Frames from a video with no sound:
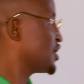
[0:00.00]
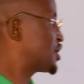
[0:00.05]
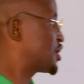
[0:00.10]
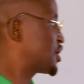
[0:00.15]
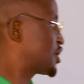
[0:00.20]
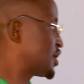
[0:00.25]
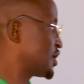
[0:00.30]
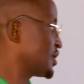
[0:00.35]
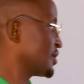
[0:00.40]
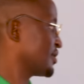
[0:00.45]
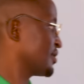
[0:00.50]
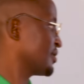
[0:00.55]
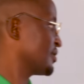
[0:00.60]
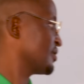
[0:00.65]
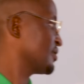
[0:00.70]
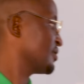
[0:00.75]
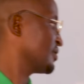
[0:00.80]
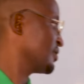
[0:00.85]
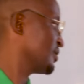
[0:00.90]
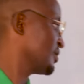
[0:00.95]
ch.
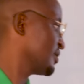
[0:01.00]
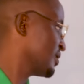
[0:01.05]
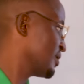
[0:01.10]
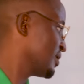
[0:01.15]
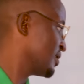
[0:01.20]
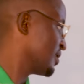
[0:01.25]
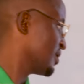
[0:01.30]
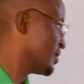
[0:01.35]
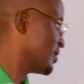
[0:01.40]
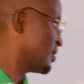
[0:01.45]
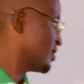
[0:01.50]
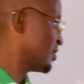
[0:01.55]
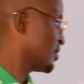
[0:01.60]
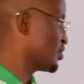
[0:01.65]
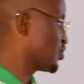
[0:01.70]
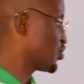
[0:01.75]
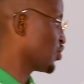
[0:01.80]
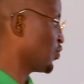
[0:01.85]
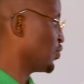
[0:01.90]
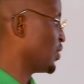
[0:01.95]

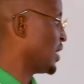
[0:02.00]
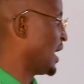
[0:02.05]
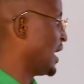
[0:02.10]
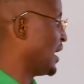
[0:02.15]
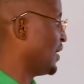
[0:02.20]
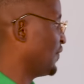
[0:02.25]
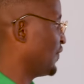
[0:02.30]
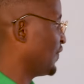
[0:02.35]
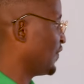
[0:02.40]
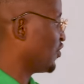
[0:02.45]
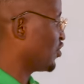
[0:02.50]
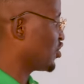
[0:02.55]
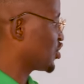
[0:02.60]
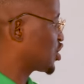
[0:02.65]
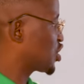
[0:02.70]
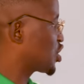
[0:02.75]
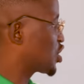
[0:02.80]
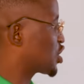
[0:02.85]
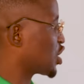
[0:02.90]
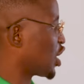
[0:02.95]
So we have
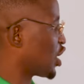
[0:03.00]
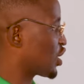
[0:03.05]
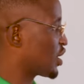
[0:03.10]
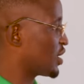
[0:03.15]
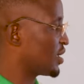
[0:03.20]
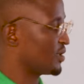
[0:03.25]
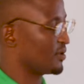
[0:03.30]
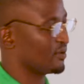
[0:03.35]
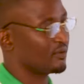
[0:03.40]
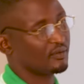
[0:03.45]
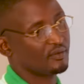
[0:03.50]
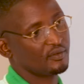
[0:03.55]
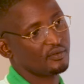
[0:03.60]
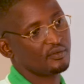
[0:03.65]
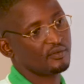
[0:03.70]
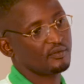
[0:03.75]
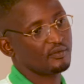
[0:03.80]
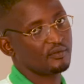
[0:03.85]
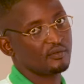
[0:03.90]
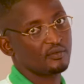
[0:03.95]
chalk,
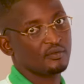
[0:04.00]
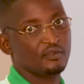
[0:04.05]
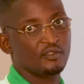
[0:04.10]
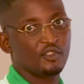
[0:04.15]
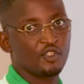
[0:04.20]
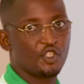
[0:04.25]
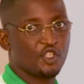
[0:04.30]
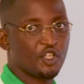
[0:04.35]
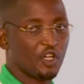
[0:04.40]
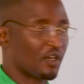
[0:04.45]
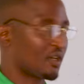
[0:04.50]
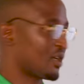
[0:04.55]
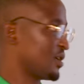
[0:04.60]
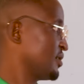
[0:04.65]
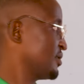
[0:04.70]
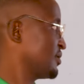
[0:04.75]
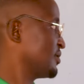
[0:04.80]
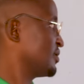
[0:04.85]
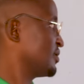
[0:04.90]
chalk.